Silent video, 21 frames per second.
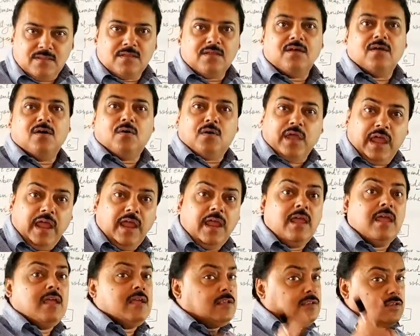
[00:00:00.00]

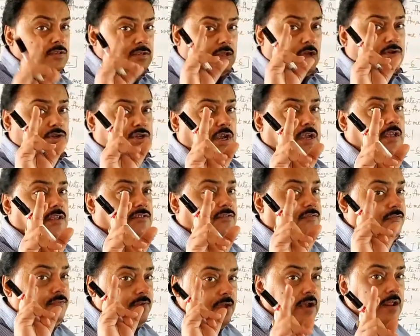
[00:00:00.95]
Okay? So, she
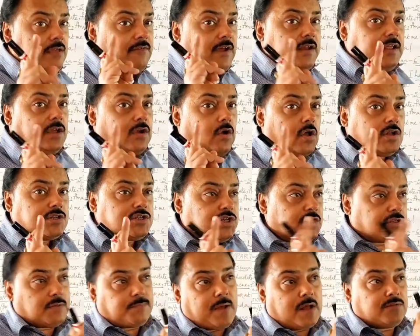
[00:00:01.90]
is very, very
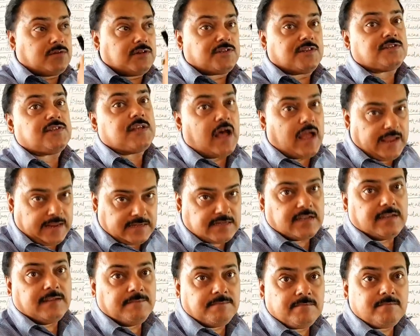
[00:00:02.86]
conscious about the
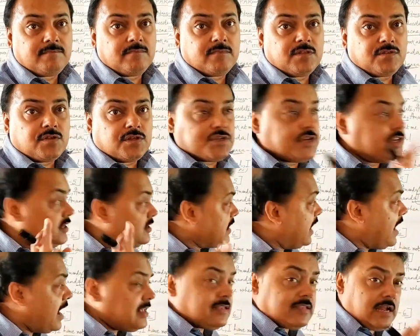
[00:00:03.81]
society. So she says
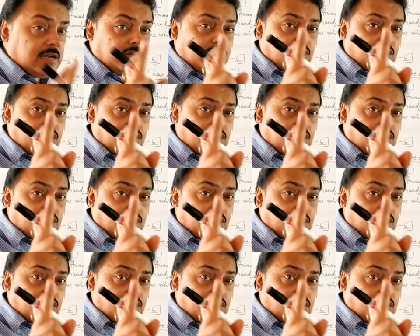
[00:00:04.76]
that